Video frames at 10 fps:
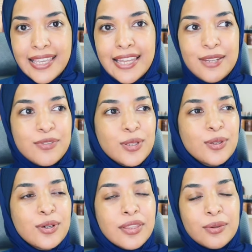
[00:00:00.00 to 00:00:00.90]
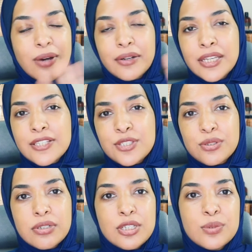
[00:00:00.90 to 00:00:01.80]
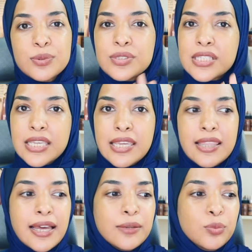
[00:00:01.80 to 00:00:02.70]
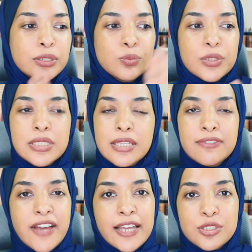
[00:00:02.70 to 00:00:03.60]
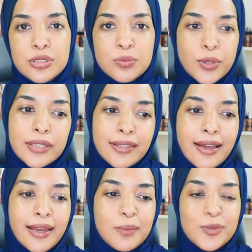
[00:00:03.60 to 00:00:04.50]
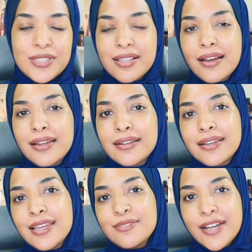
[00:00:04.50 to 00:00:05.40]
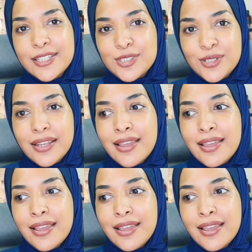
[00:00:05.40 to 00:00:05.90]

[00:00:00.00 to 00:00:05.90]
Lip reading: And if you look throughout history, you will see that what was in fashion one time was not in fashion